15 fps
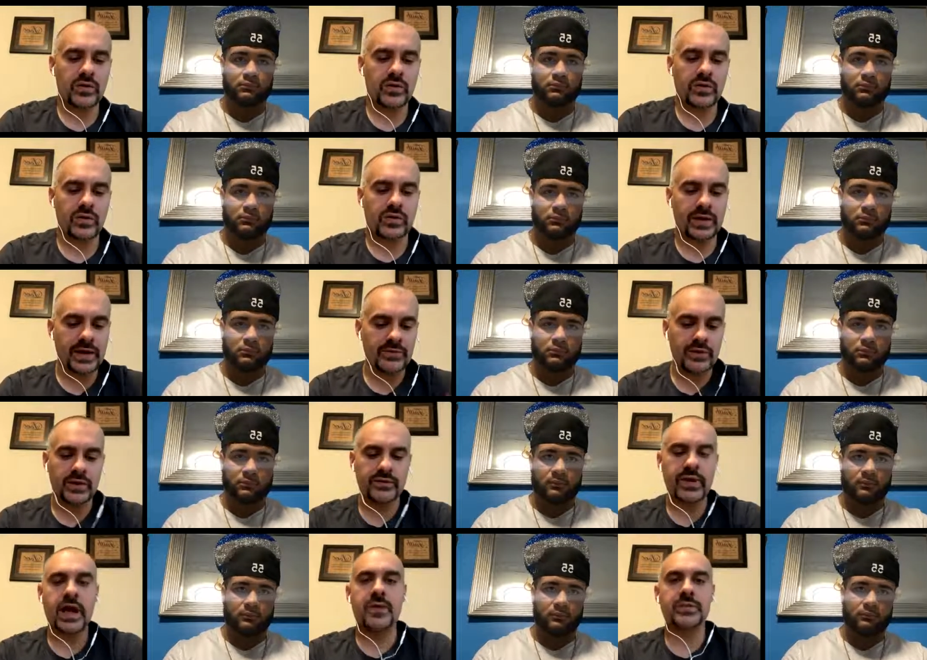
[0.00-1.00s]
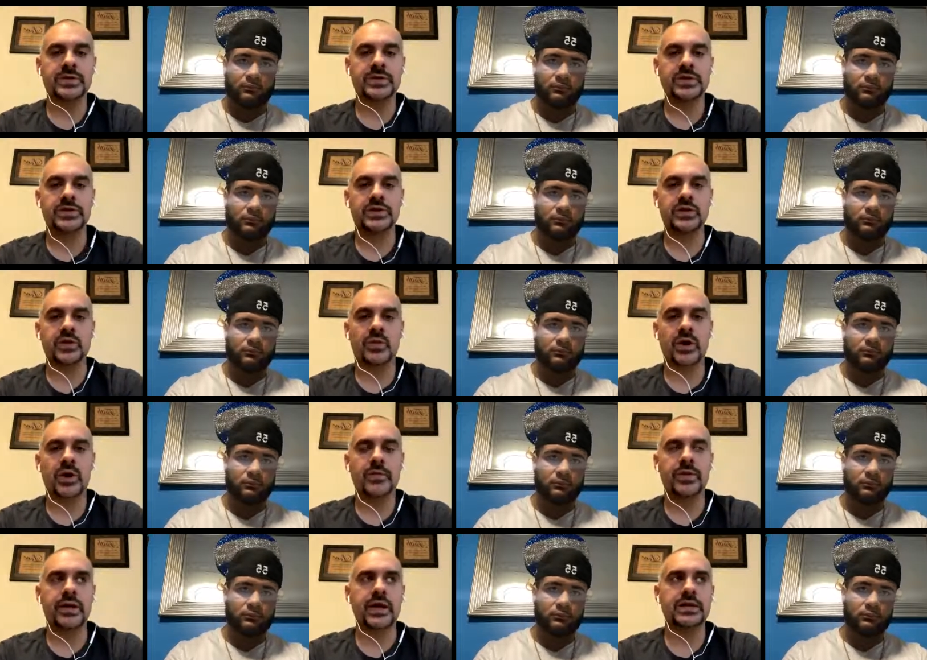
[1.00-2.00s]
Speaker 1: the level of competition you
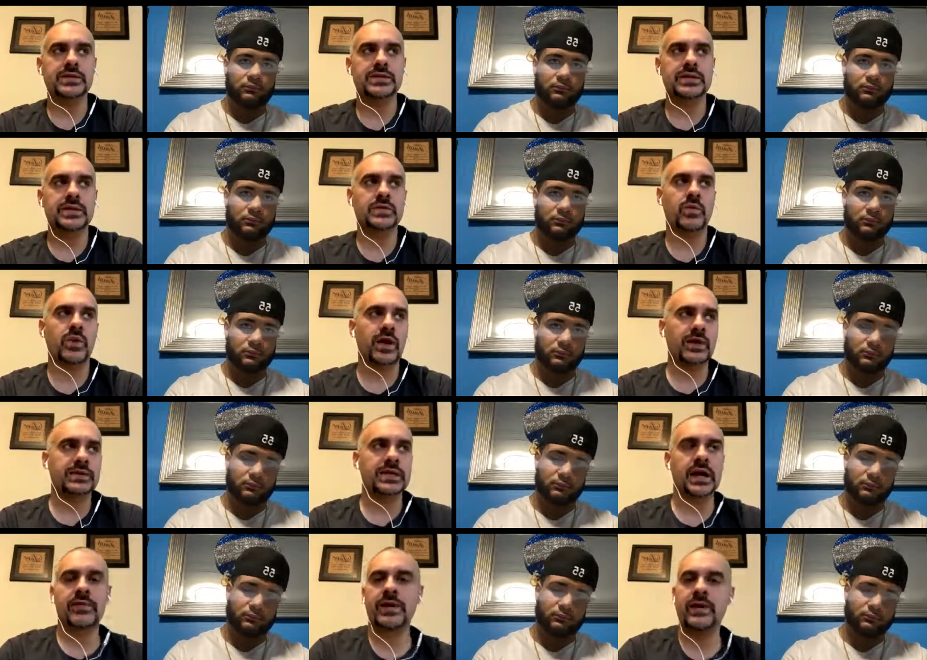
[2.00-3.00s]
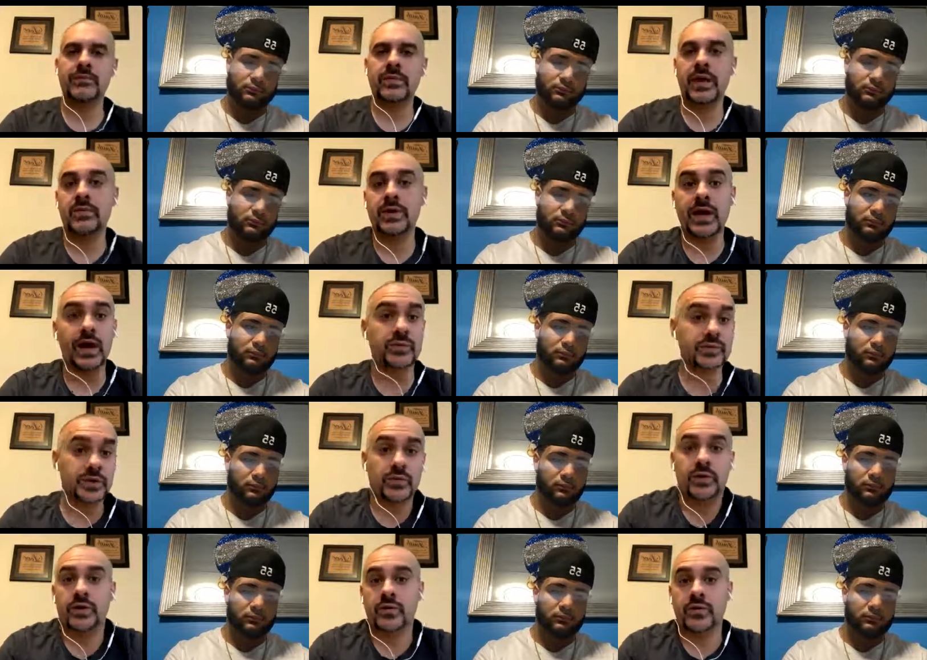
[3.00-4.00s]
went up against, as well as how that maybe
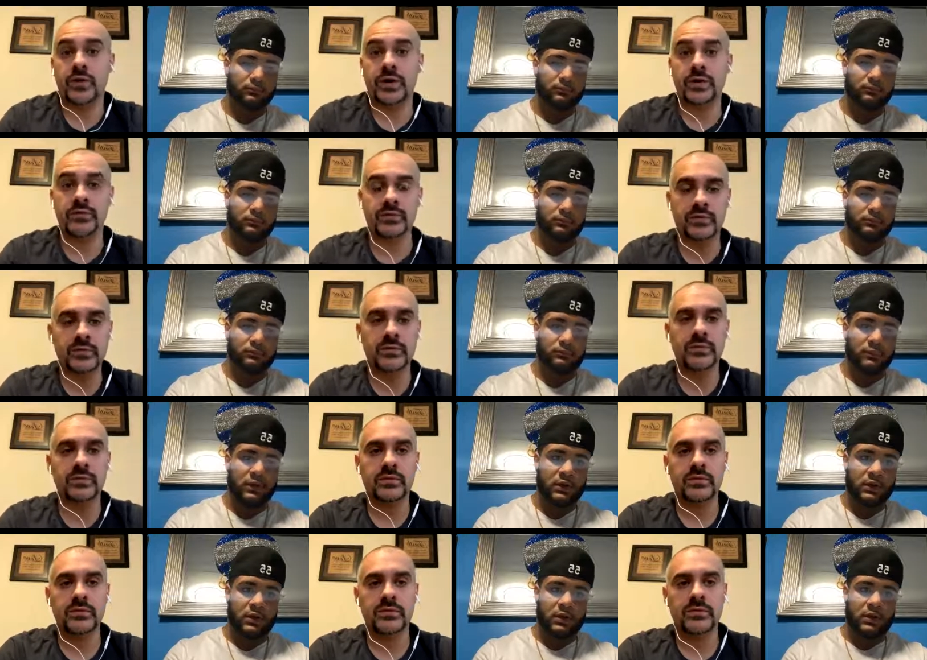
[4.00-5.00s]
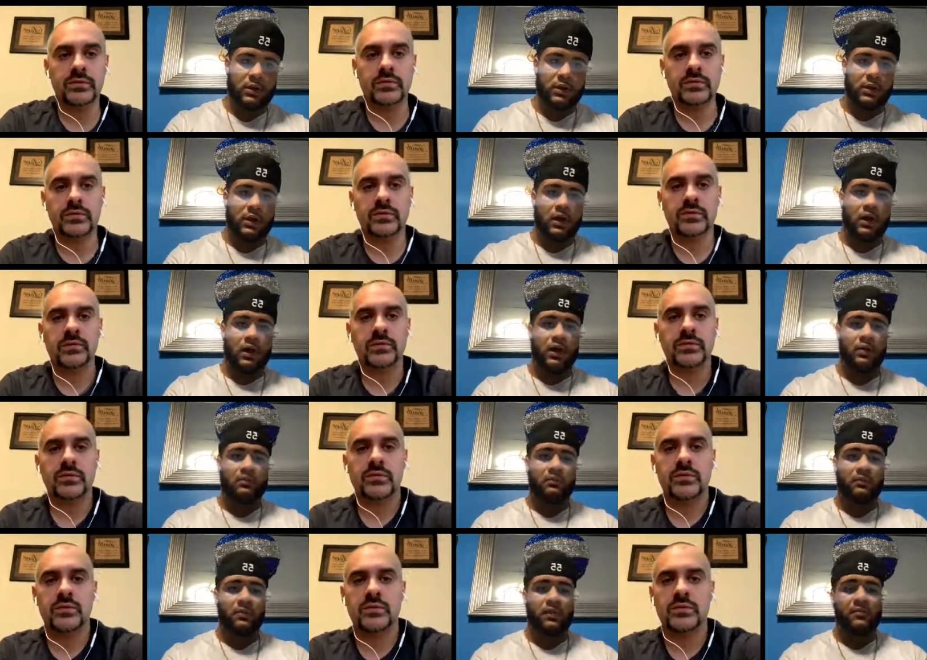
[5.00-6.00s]
helps your recruiting?
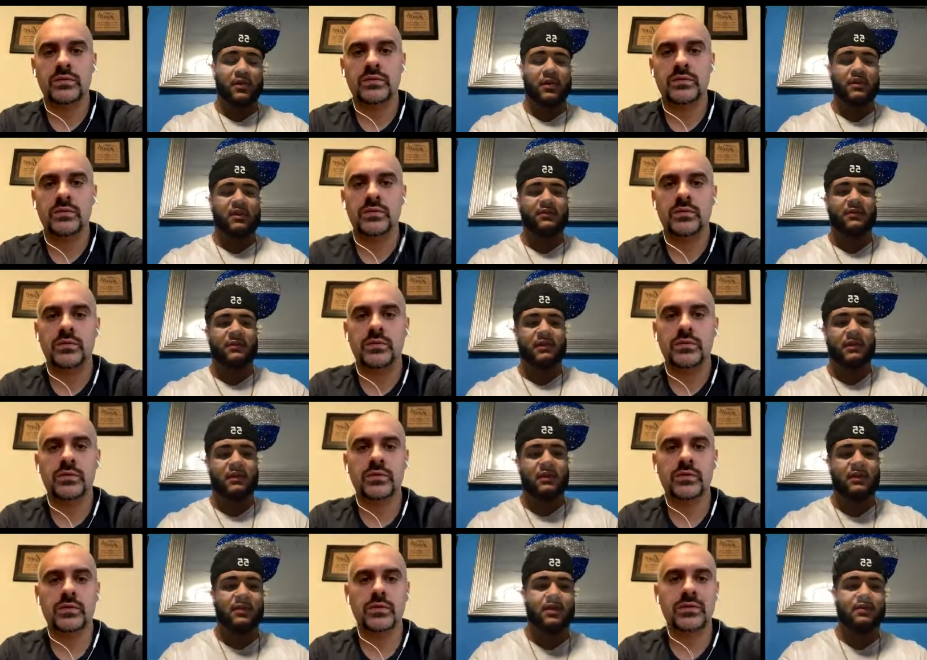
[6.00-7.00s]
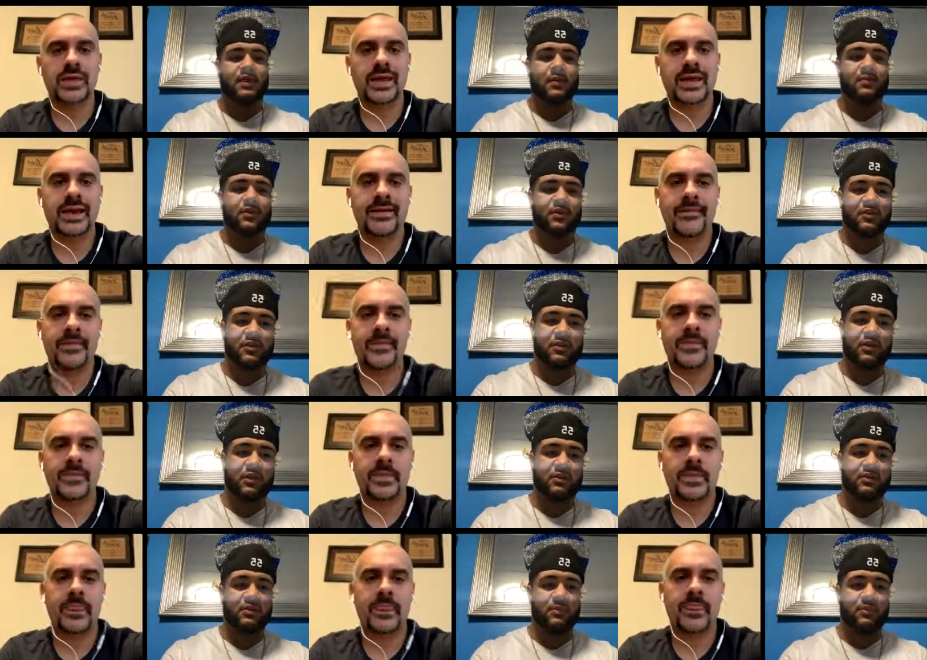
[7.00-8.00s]
Speaker 2: Um, I mean, it definitely it does help your
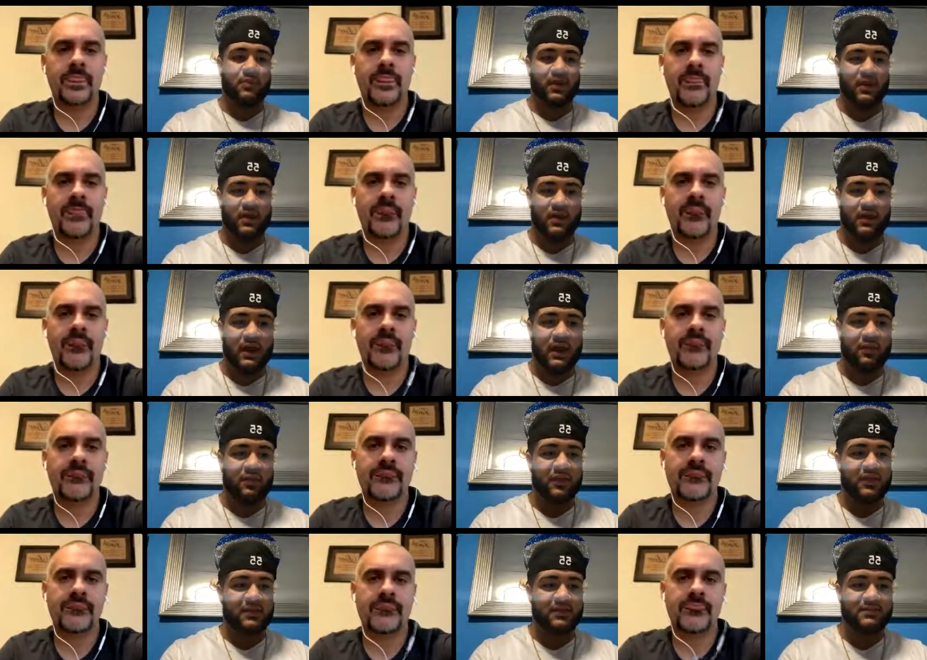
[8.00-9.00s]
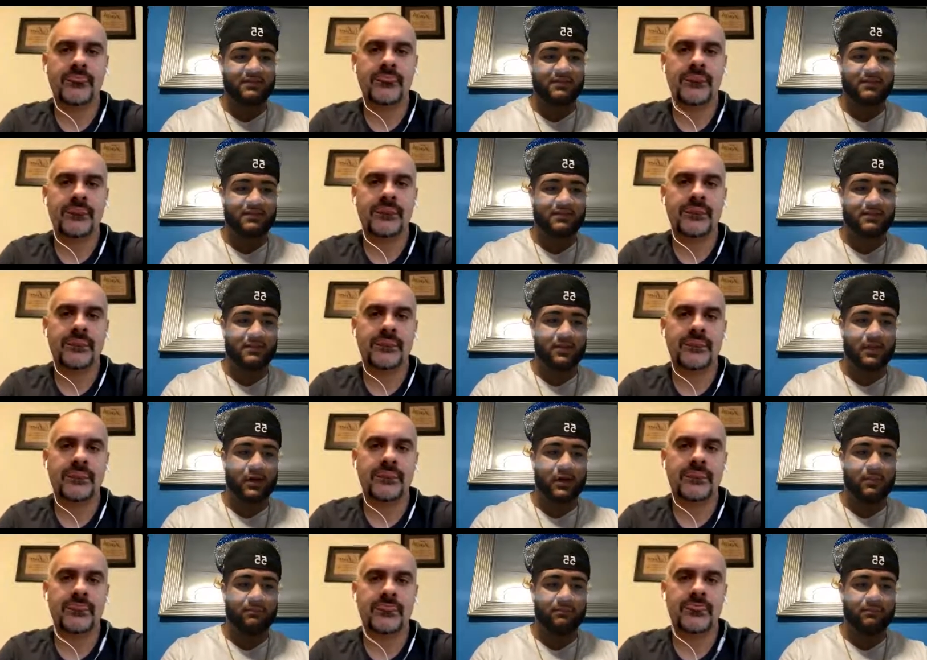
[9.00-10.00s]
recruiting, but I don't think it's
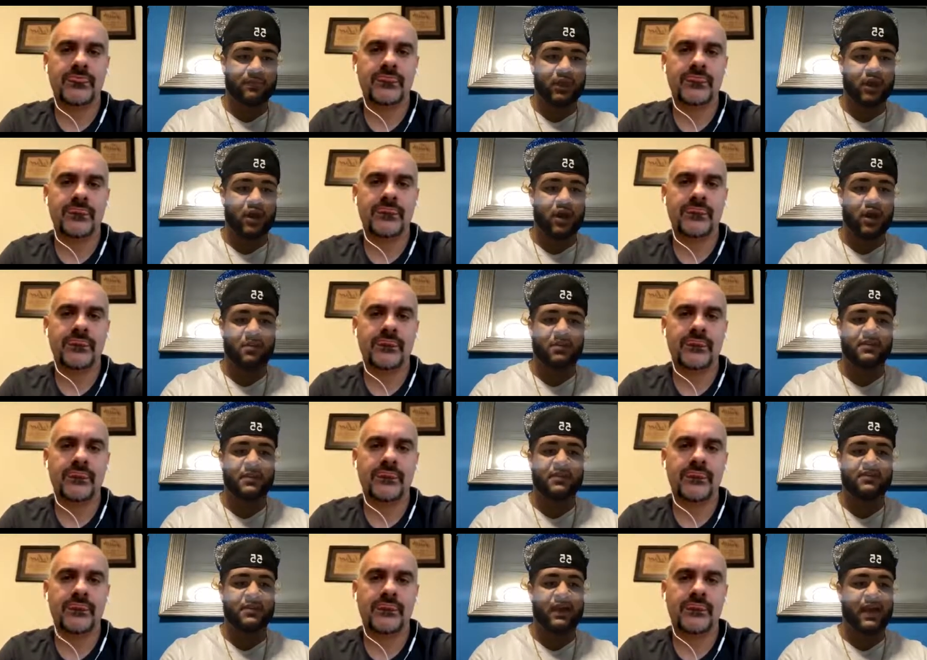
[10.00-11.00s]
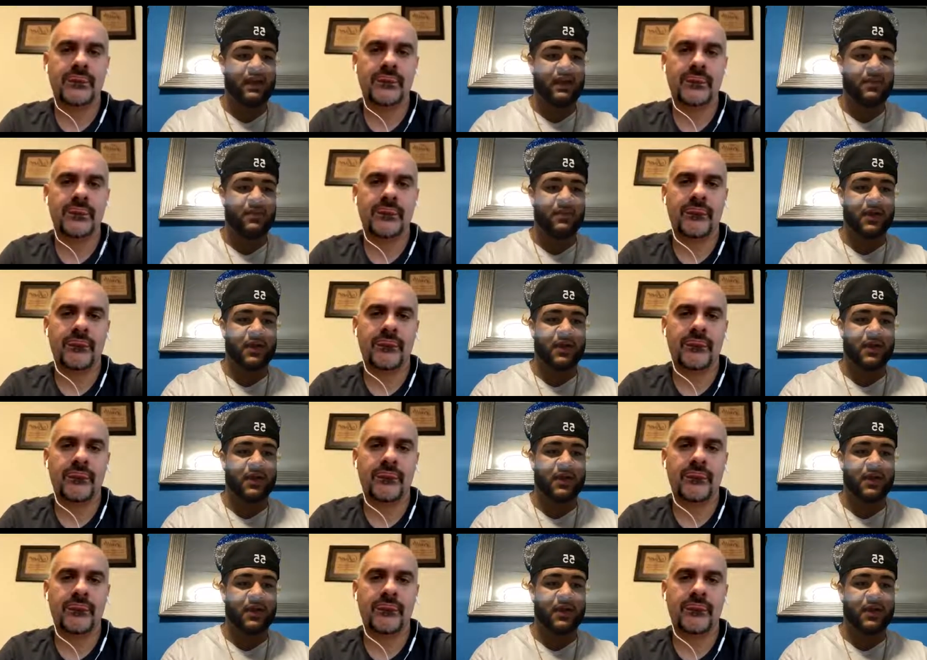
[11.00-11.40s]
um, you know 100% the talent I